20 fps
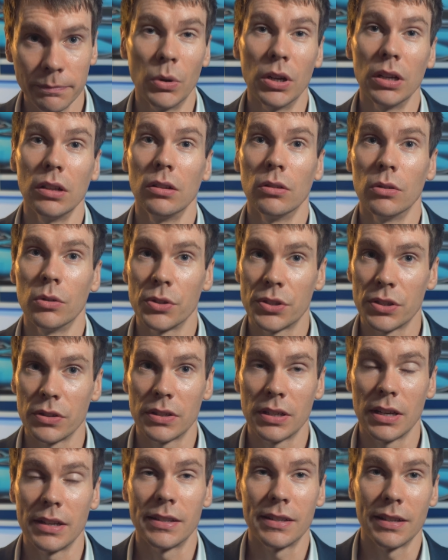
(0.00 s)
We'll also
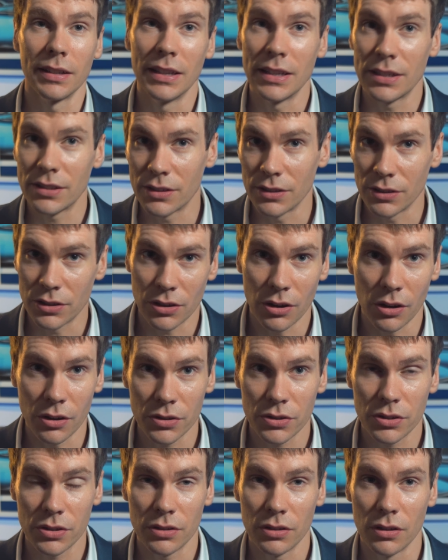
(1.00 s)
say solicitor's
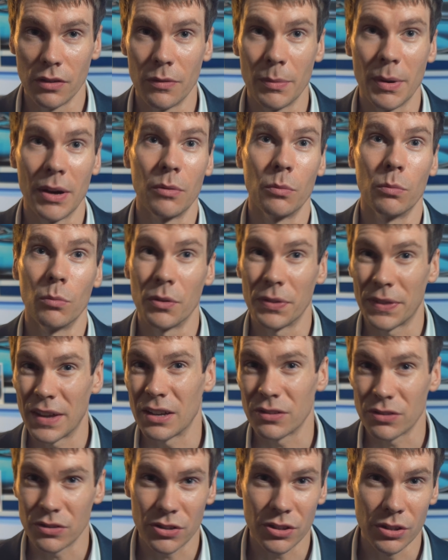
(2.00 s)
costs of about
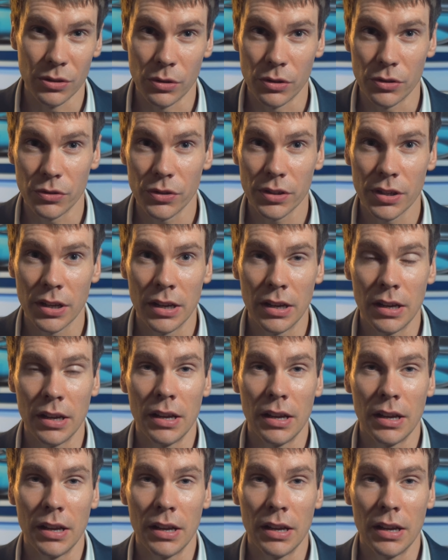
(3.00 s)
1,200